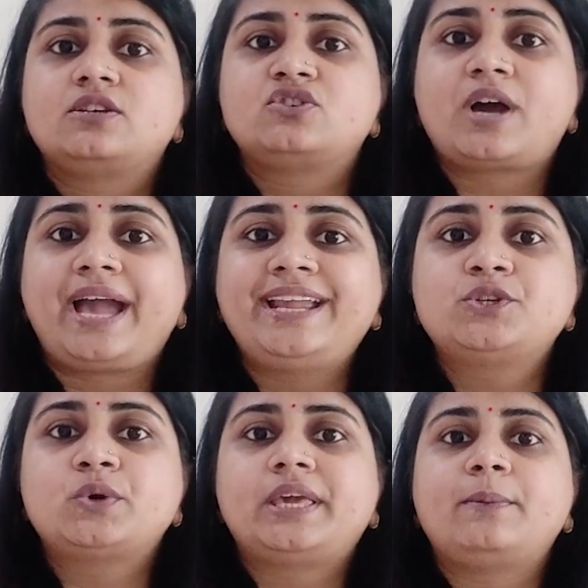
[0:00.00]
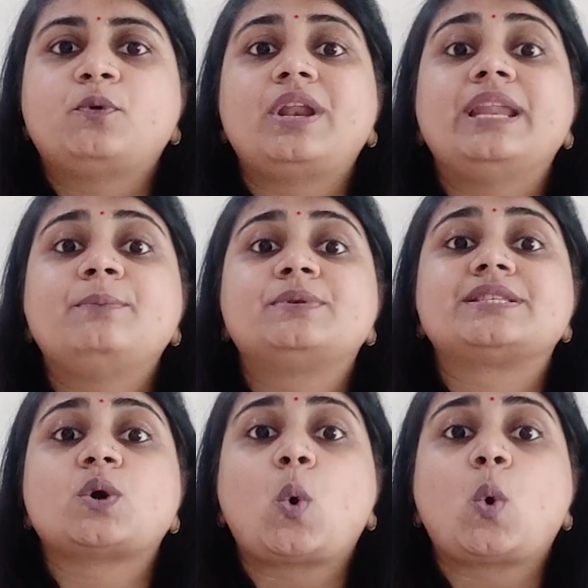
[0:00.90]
Try to keep your lips